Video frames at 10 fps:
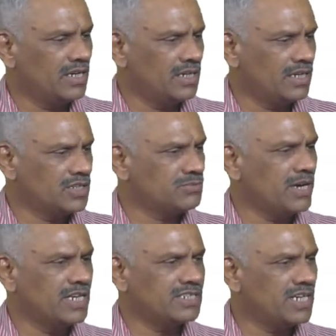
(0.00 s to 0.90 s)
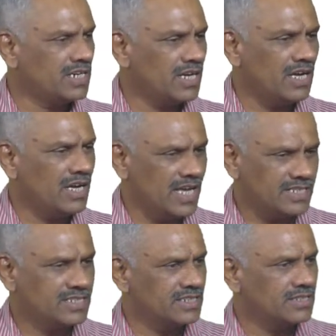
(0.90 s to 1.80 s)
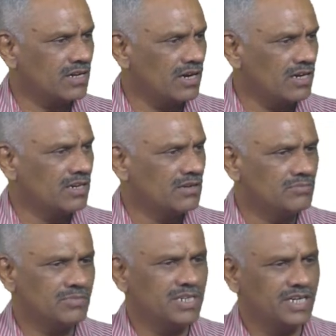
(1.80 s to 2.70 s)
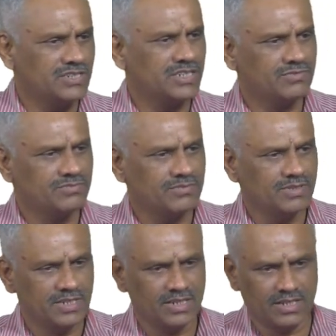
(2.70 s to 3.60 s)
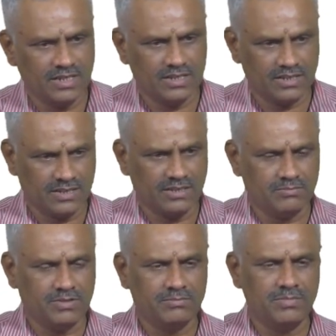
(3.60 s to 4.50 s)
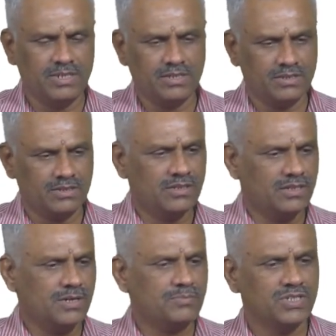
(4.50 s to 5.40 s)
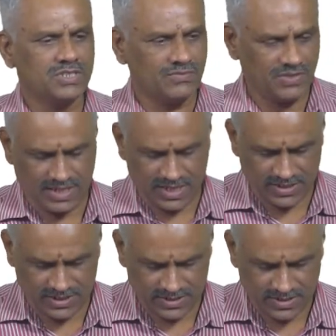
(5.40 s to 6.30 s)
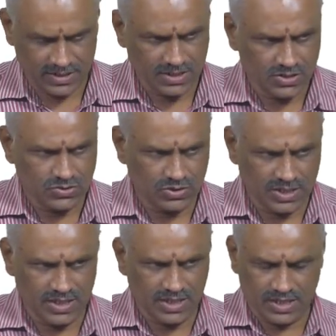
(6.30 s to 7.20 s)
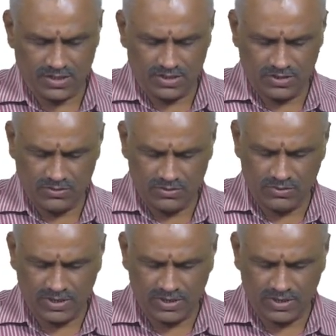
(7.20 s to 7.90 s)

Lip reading: H minus delta S is called mean addition of mean temperature of heat addition. So, here you look